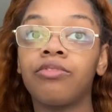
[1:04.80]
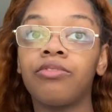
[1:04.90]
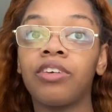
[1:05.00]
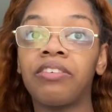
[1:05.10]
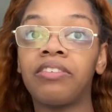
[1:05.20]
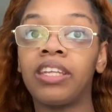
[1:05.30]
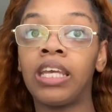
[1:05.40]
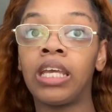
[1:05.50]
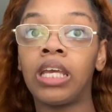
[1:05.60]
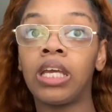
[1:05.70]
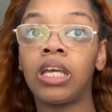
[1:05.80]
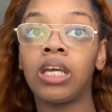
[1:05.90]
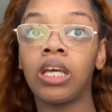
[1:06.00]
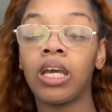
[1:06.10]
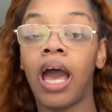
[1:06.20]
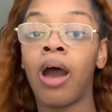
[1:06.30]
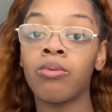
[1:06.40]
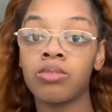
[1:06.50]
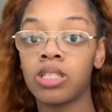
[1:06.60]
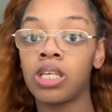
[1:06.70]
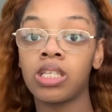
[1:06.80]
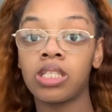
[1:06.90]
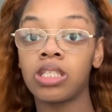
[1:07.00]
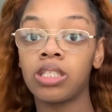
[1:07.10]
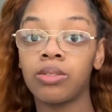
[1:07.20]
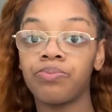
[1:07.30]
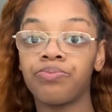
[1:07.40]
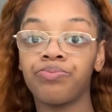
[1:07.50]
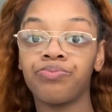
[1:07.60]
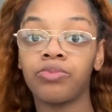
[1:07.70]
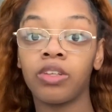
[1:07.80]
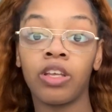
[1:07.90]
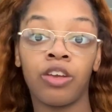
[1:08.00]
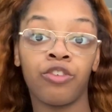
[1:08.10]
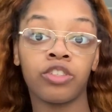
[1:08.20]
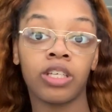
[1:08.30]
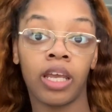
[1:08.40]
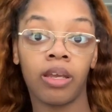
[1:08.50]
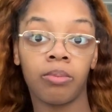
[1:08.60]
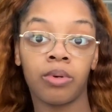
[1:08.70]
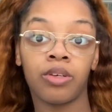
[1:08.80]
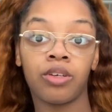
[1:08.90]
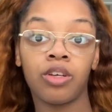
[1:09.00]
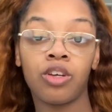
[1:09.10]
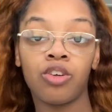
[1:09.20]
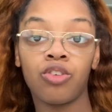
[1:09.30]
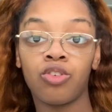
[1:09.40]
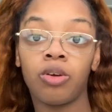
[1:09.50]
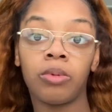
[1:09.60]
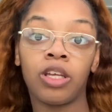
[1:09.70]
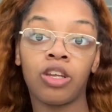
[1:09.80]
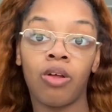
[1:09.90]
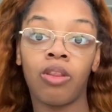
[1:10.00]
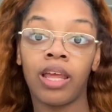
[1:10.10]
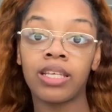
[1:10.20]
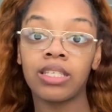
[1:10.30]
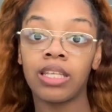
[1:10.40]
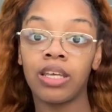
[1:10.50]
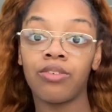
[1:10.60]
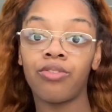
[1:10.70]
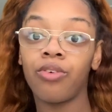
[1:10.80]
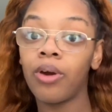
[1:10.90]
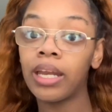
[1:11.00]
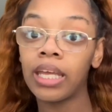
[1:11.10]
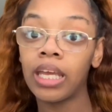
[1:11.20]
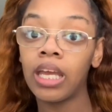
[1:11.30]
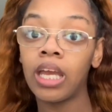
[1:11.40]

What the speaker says: 50 ounces, give or take, but normally no less than 40,